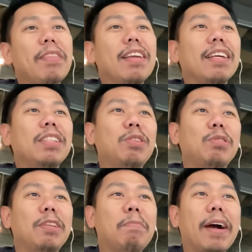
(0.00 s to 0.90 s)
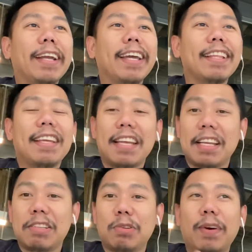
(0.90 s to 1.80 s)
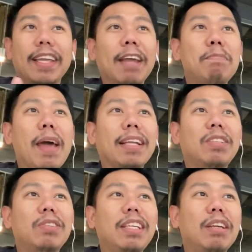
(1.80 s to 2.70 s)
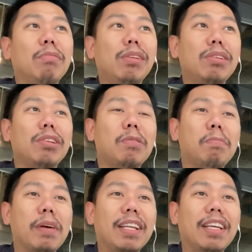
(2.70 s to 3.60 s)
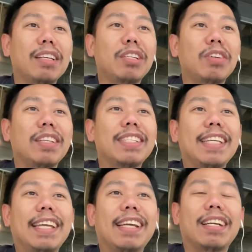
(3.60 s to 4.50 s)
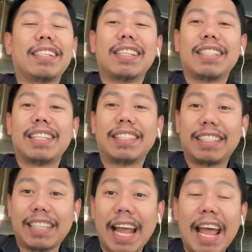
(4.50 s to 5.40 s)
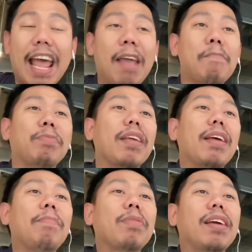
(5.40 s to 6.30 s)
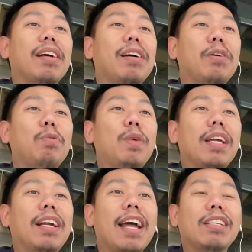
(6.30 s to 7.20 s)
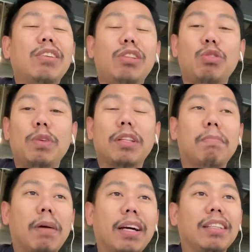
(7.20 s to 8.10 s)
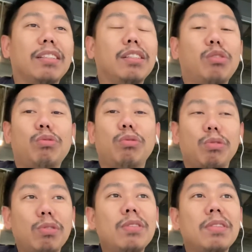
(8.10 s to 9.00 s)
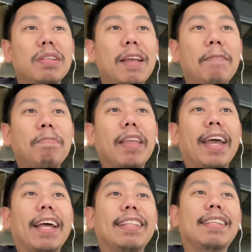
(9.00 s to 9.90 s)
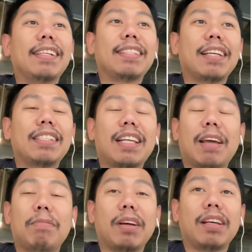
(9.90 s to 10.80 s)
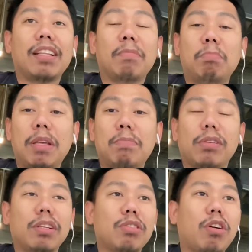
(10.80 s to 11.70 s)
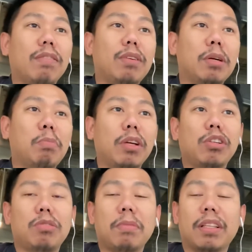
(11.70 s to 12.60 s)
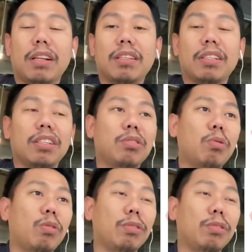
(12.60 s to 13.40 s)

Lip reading: to the market. So again, back to the evolution of money. As you can see here, since the time we are actually doing the barter through goods until such time that people discover a precious metal such as gold,